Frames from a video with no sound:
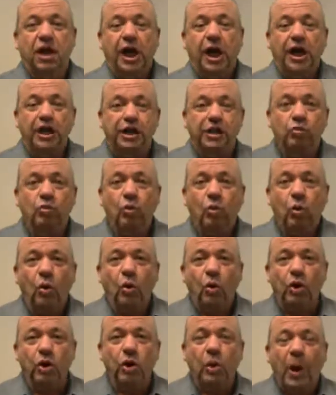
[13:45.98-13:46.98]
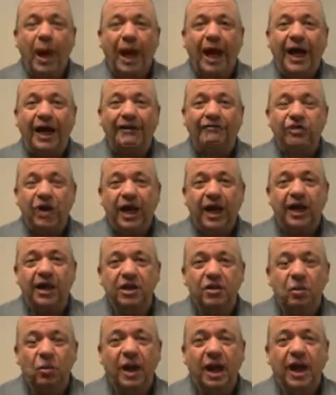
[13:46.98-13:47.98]
And who do you have
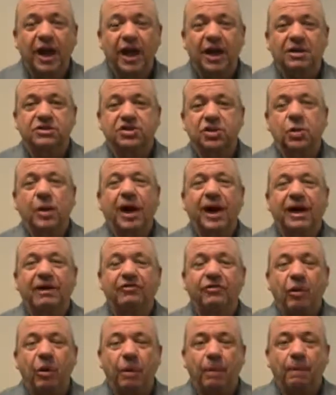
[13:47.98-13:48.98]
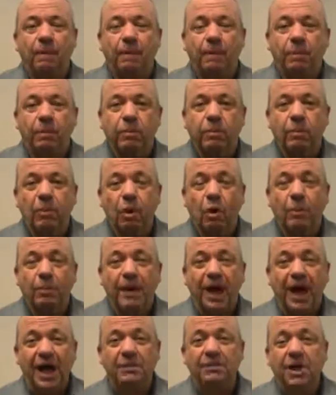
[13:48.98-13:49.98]
in the White House? You have
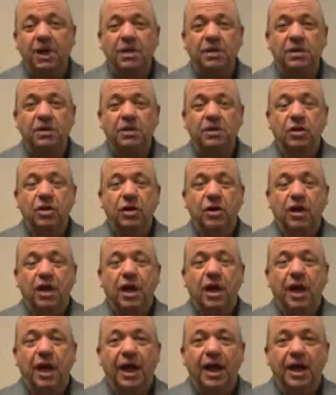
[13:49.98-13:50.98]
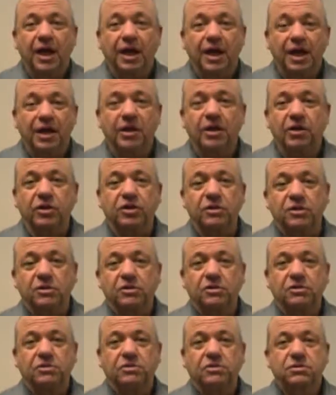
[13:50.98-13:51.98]
Obama, a killer,
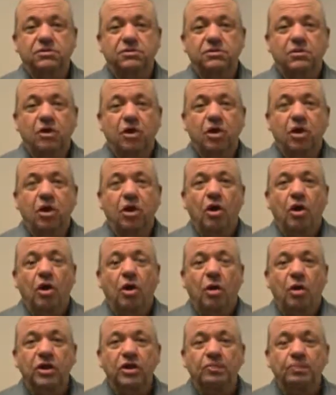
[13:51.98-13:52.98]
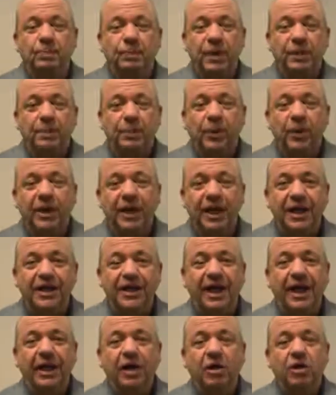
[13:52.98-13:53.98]
who has been put in
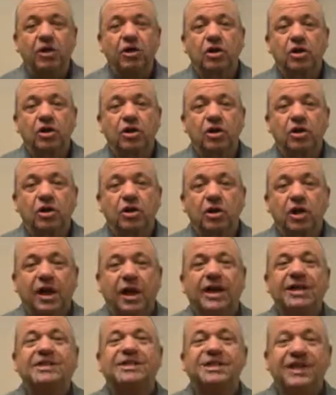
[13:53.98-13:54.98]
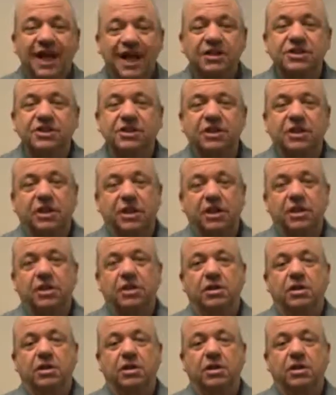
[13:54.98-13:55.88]
there essentially